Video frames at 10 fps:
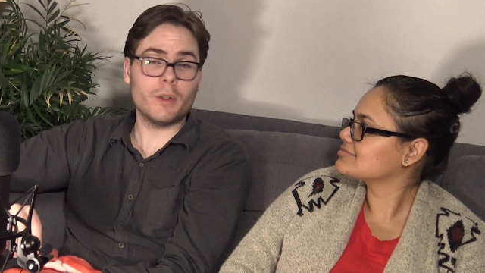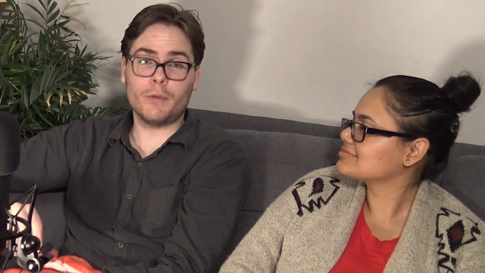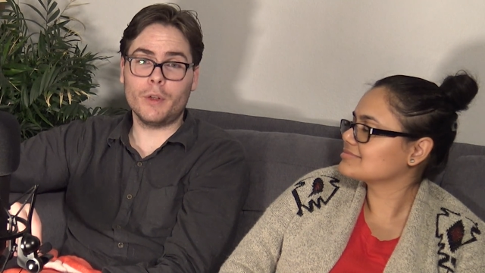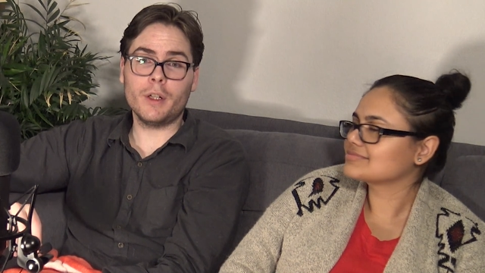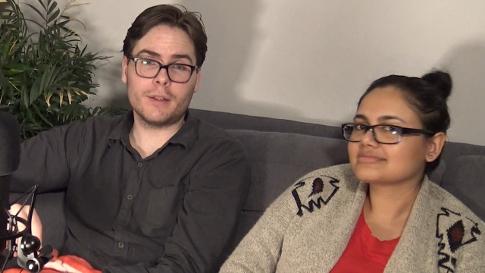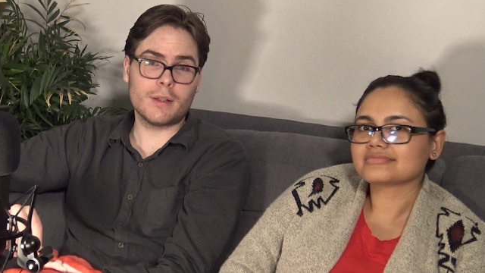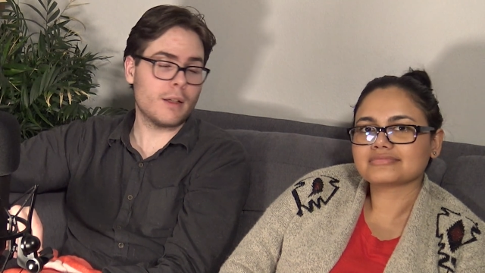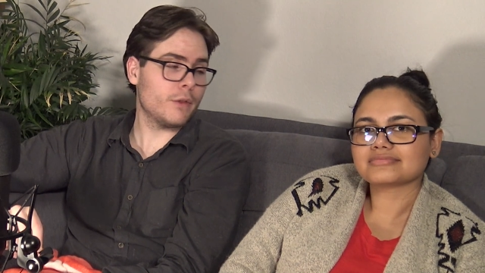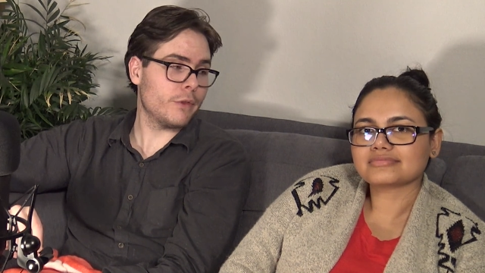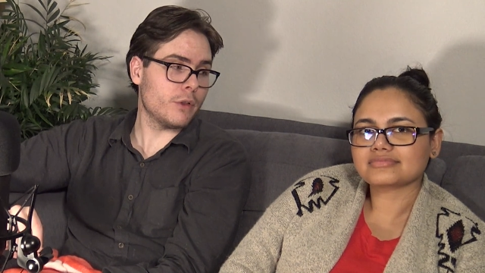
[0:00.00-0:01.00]
Speaker 1: We're very
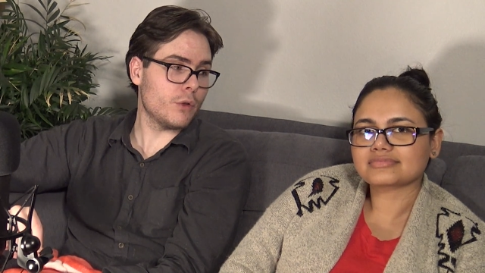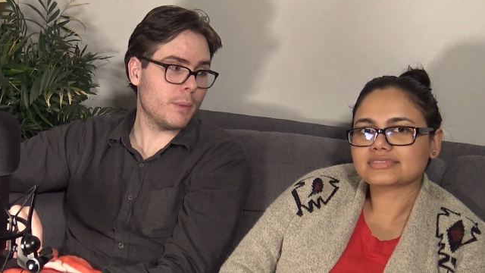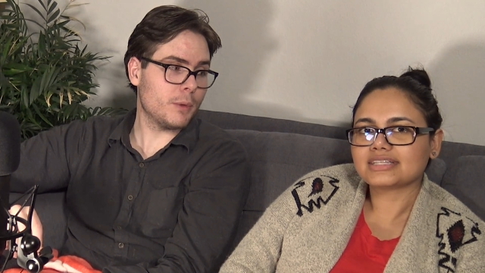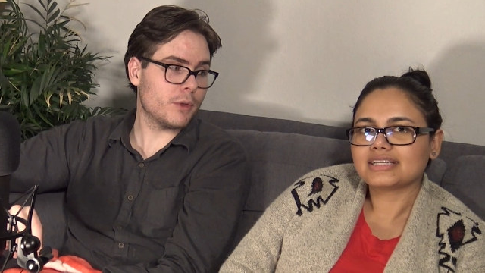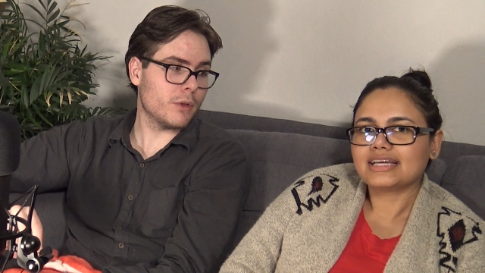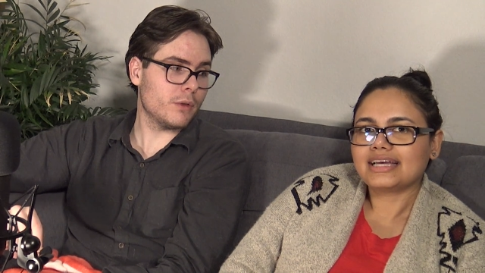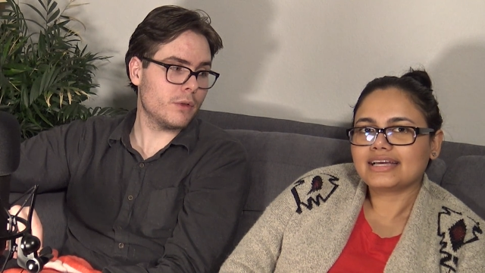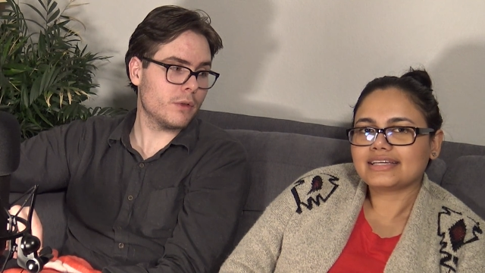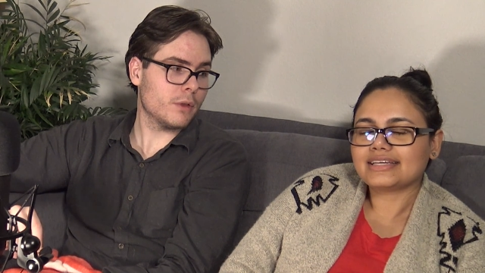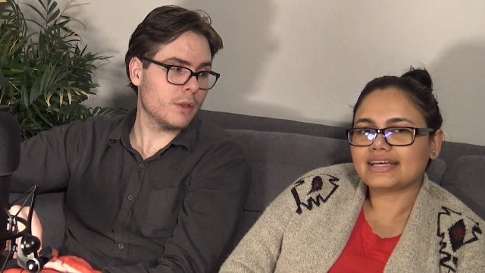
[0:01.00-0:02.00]
excited for the new
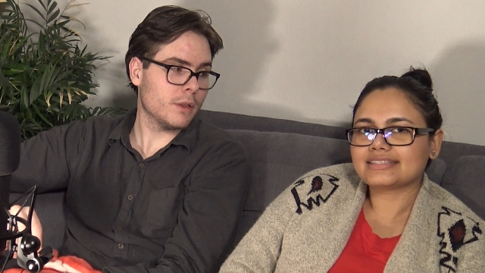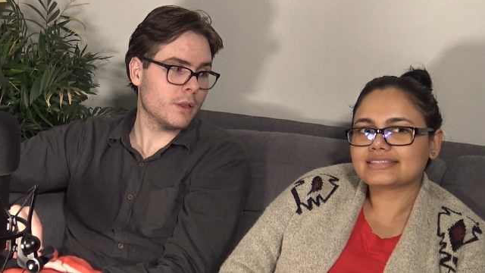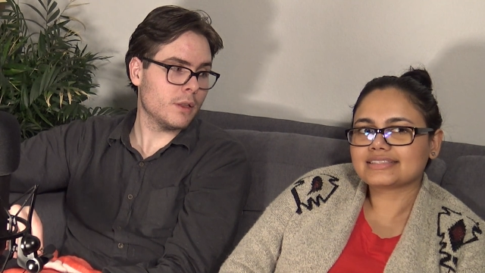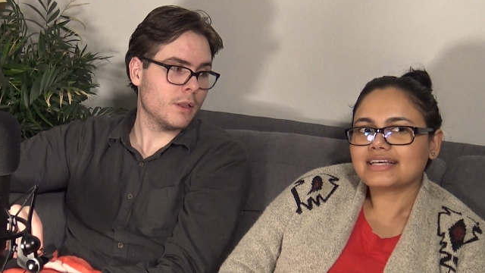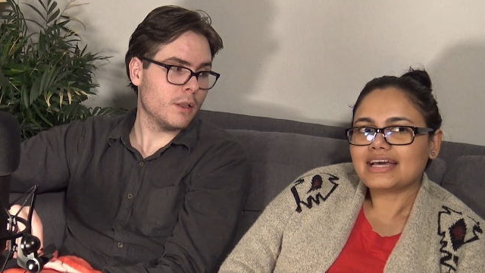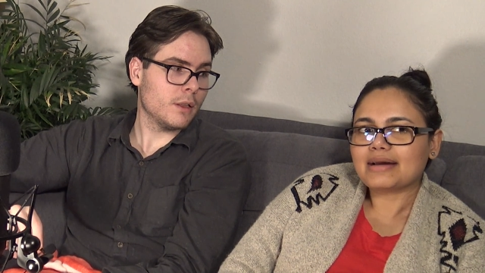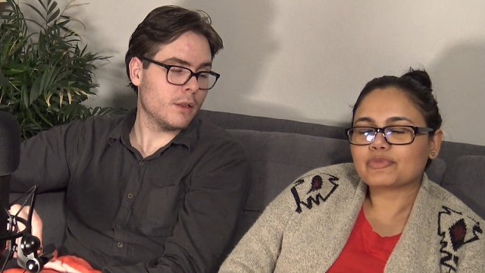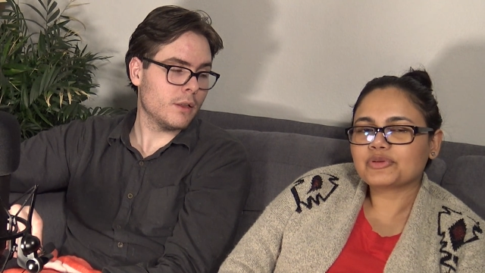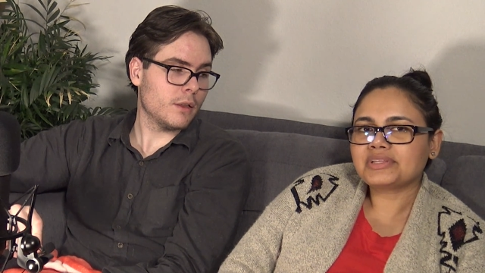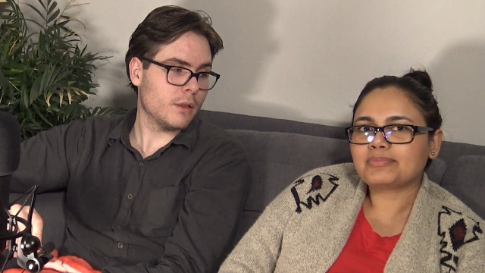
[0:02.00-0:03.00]
episodes.
Speaker 2: Yes. I'm
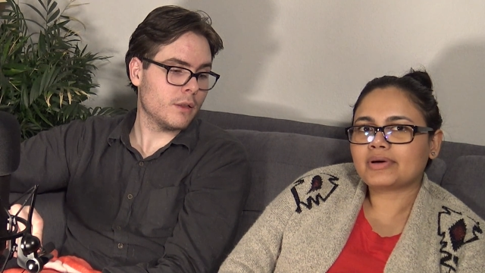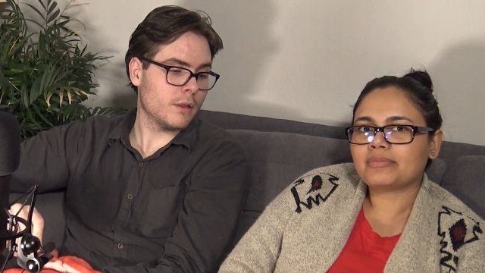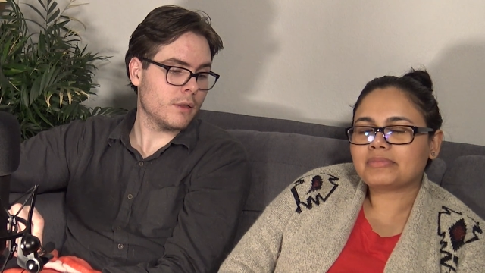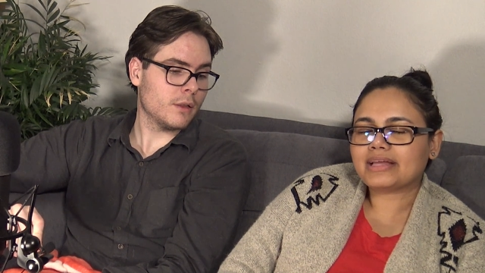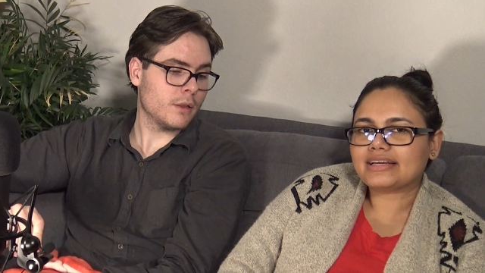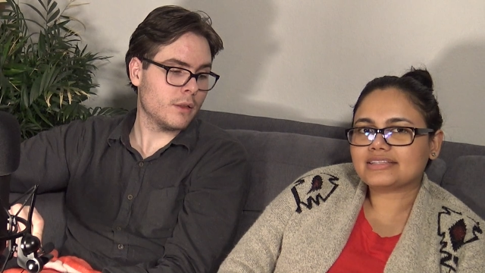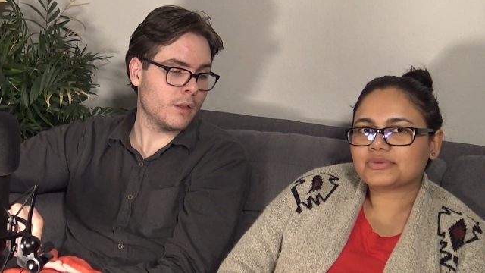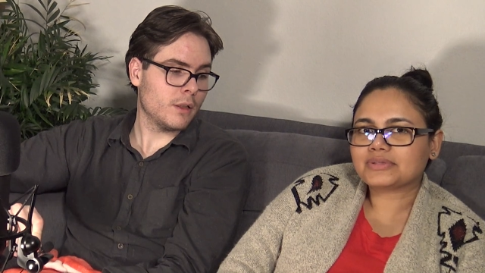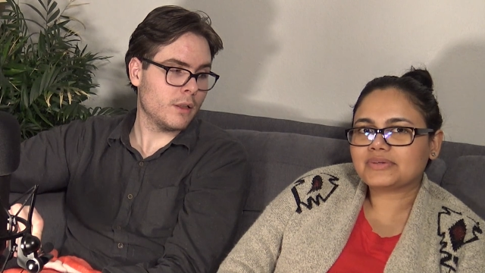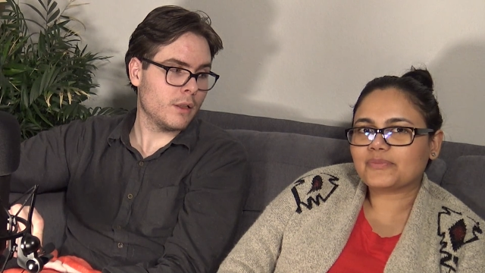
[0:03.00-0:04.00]
really bummed that it's
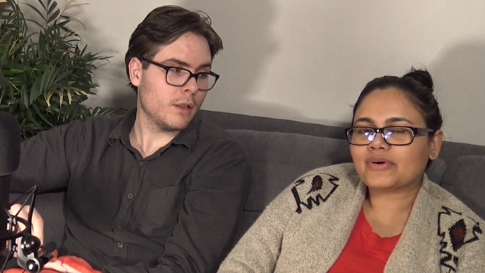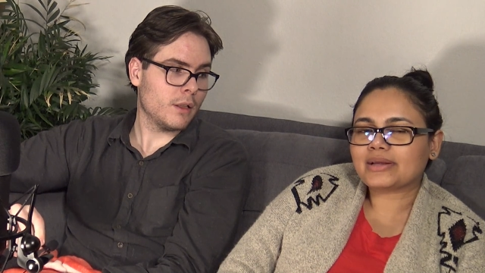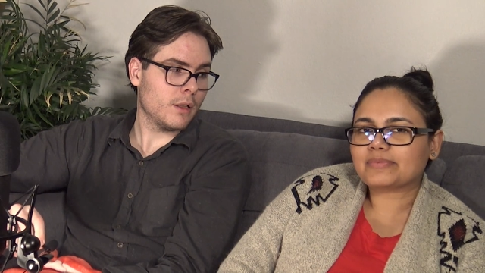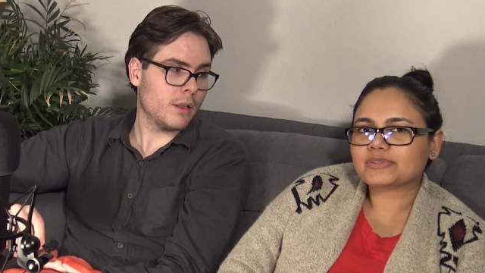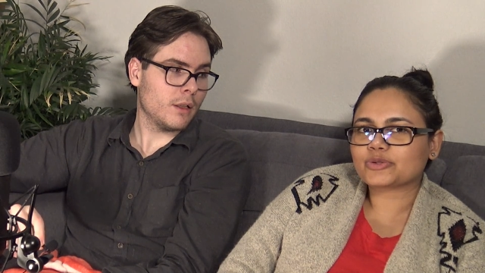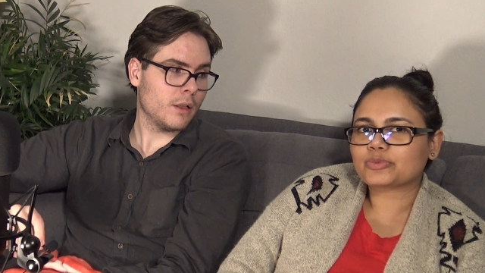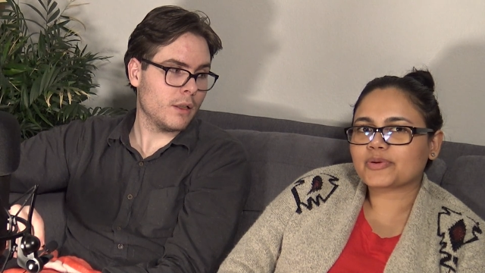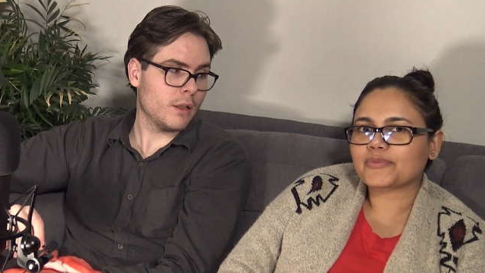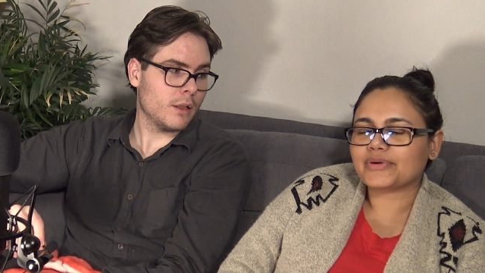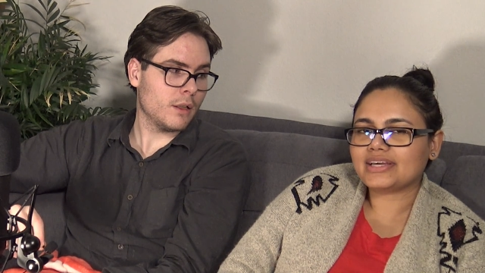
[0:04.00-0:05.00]
only one episode
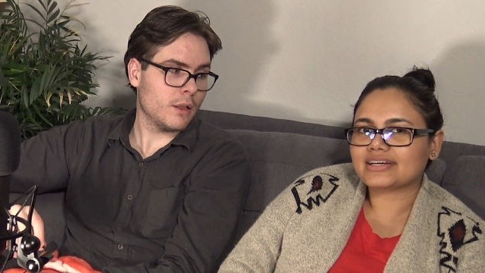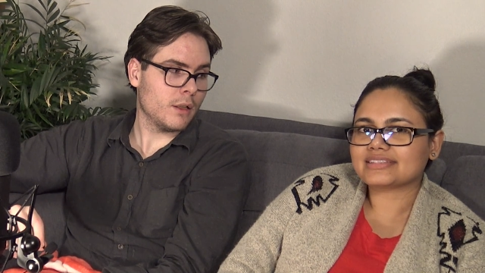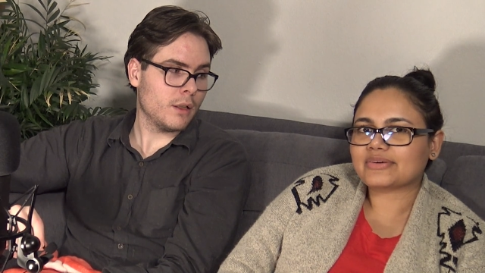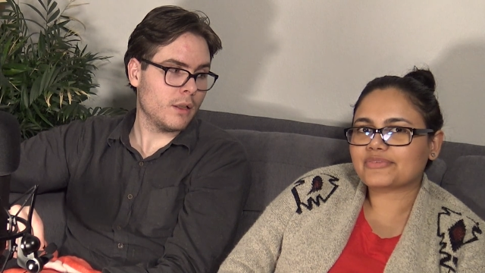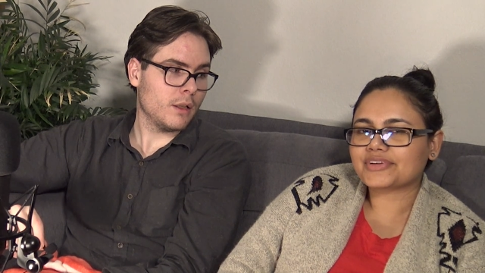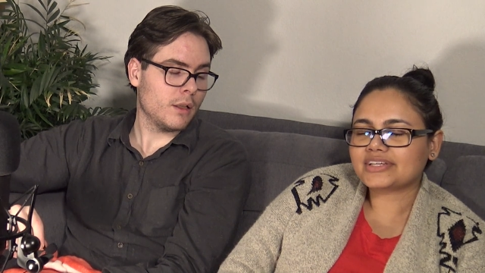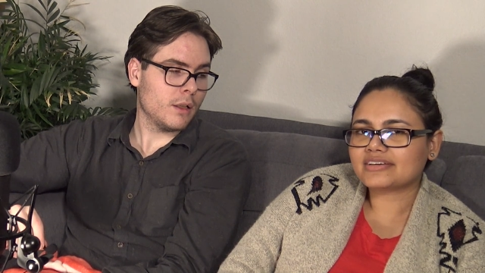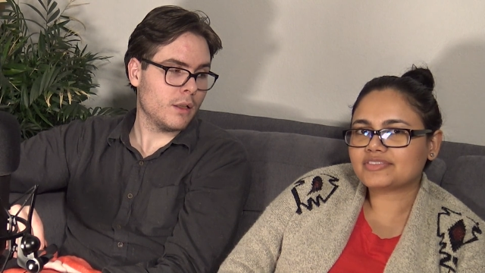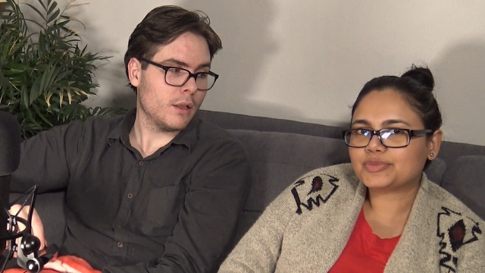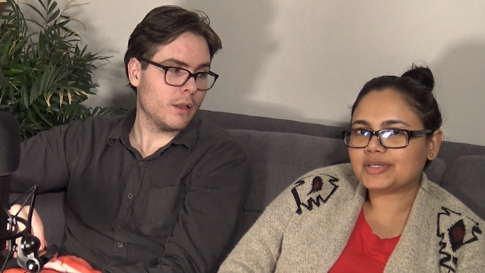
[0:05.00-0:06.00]
per week because I would really
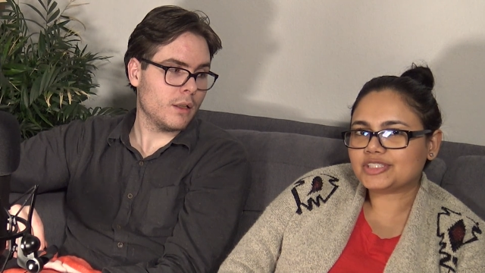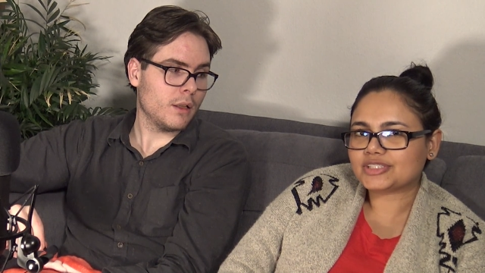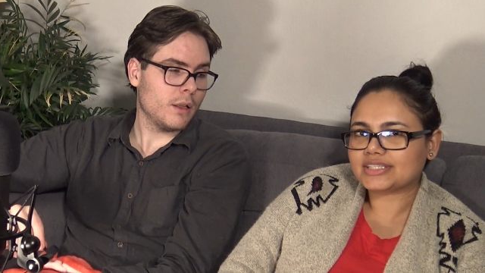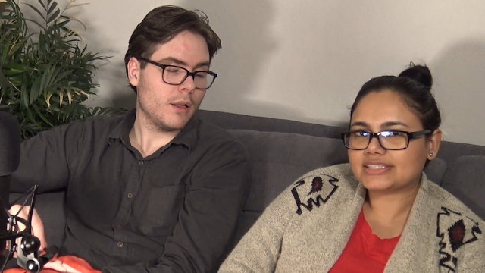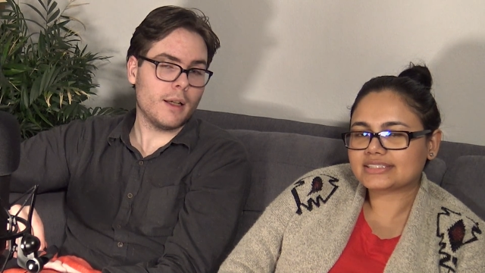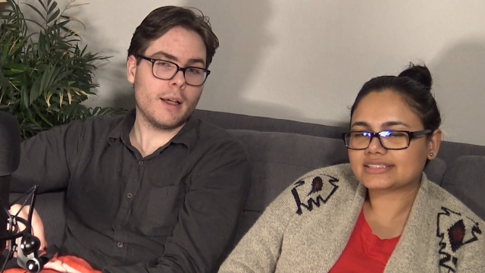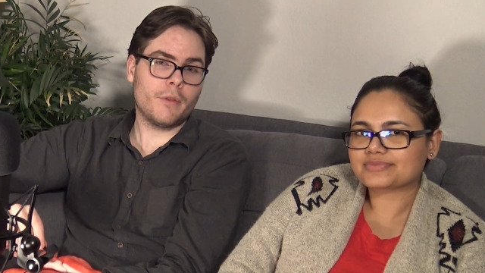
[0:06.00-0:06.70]
love to binge this.